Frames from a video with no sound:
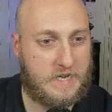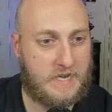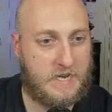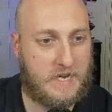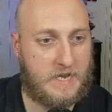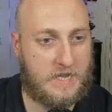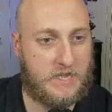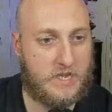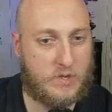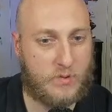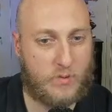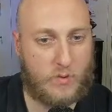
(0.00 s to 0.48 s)

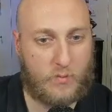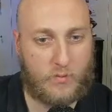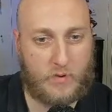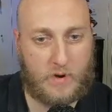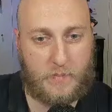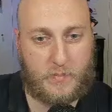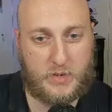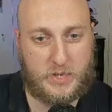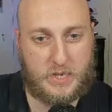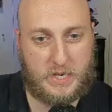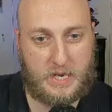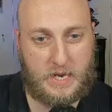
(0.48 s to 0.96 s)
And this will
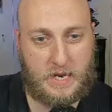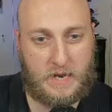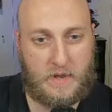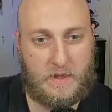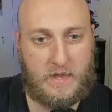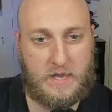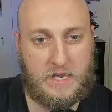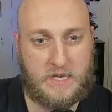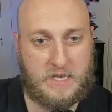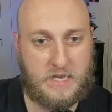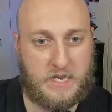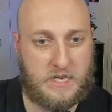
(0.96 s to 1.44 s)
represent
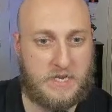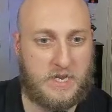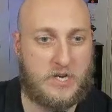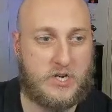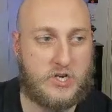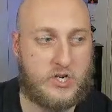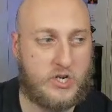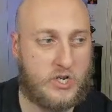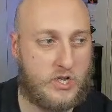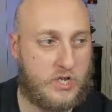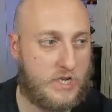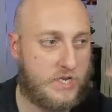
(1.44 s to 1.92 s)
this
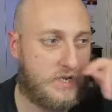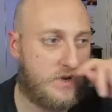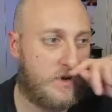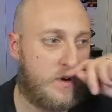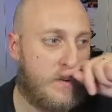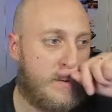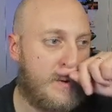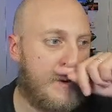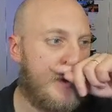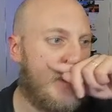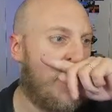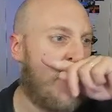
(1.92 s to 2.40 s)
essentially.
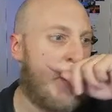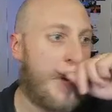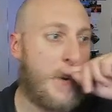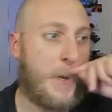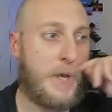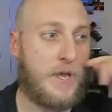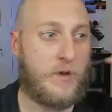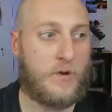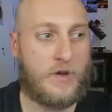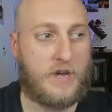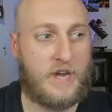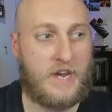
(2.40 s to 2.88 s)
So
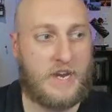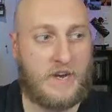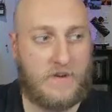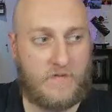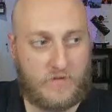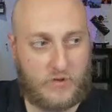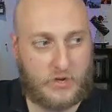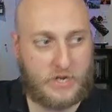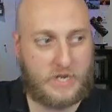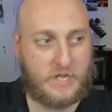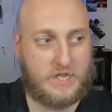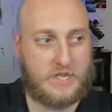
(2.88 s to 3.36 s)
you can kind of
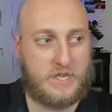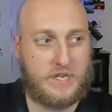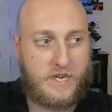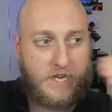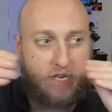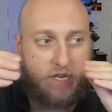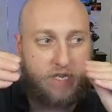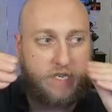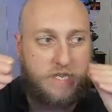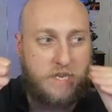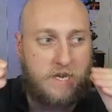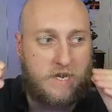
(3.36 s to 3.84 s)
look at the
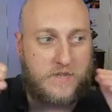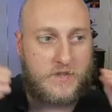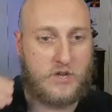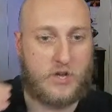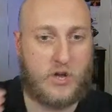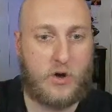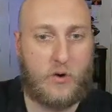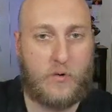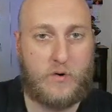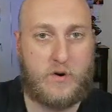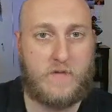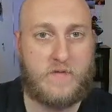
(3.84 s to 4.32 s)
inside the
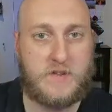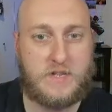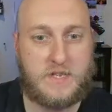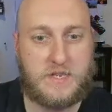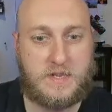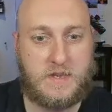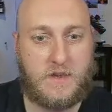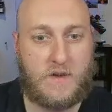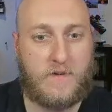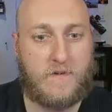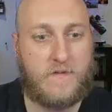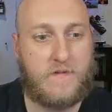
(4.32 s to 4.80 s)
code of
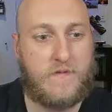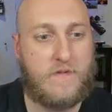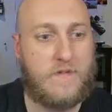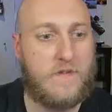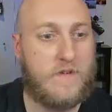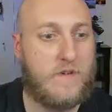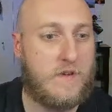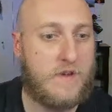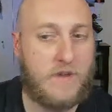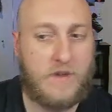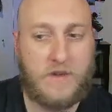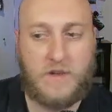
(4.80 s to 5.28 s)
itself
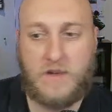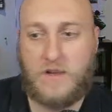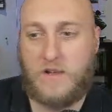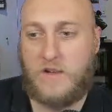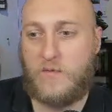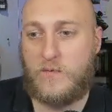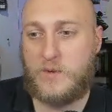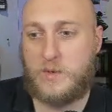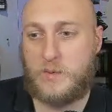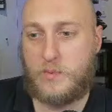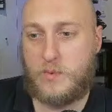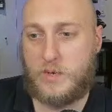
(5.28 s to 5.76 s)

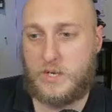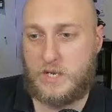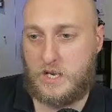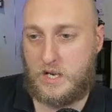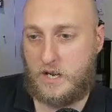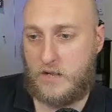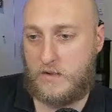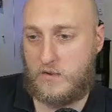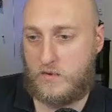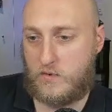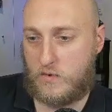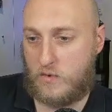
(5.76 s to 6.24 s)
was
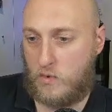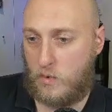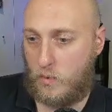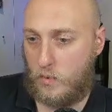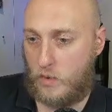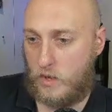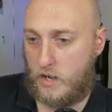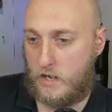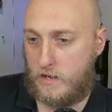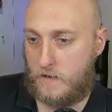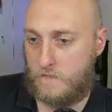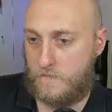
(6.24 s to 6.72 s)
another cool
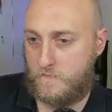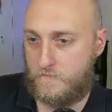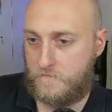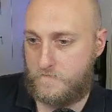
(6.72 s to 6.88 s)
one.